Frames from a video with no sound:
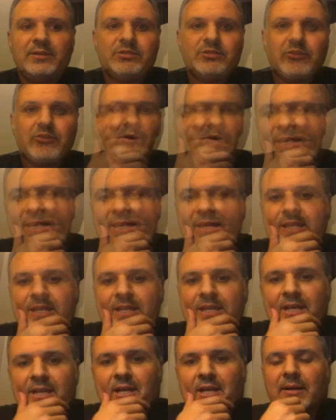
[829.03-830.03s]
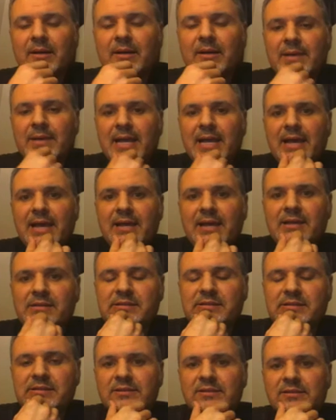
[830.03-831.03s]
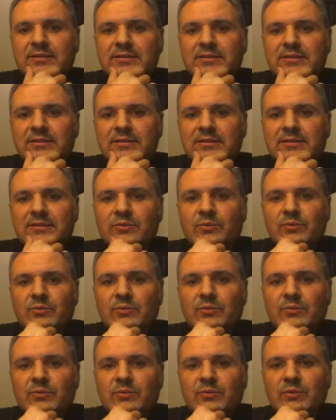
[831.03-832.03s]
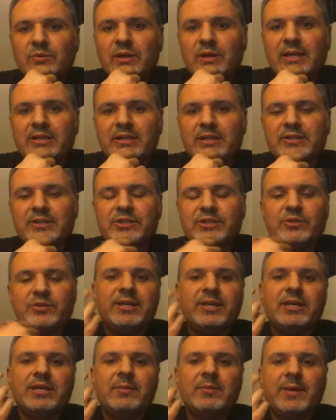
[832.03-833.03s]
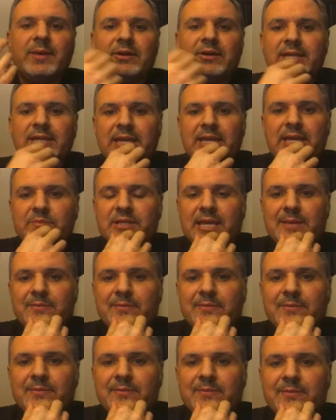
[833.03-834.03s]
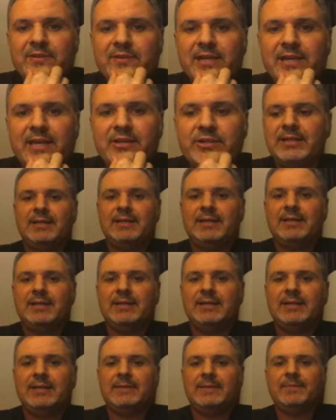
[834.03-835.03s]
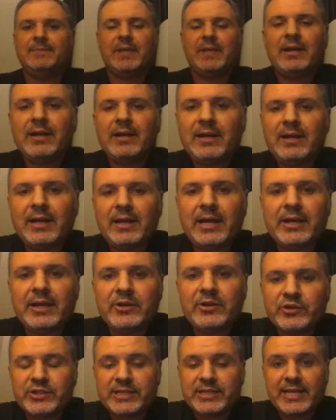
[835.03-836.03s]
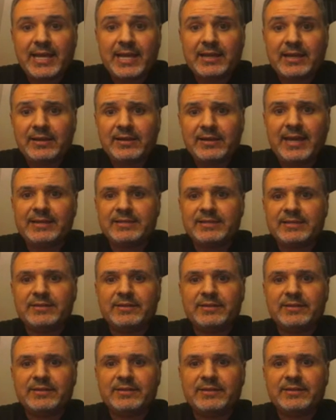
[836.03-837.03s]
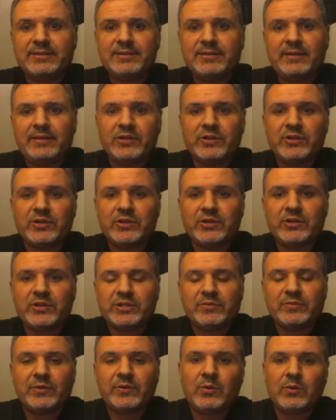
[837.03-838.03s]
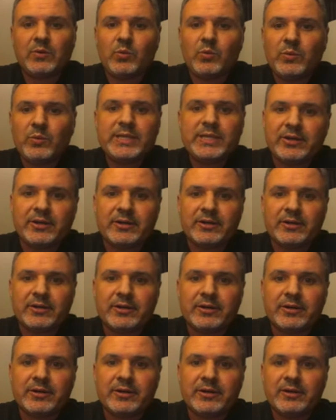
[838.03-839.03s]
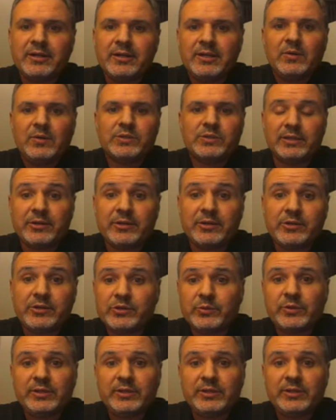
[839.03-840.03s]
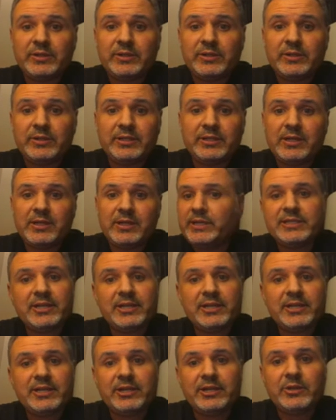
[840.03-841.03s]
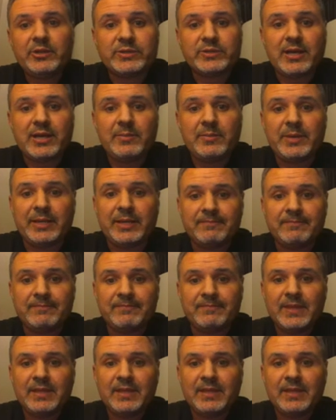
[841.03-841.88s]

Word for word: All right. Um, as as you think about games and gamification, uh, I understand that uh, first of all, what we did here was a little bit unusual in that we didn't tell you it was coming.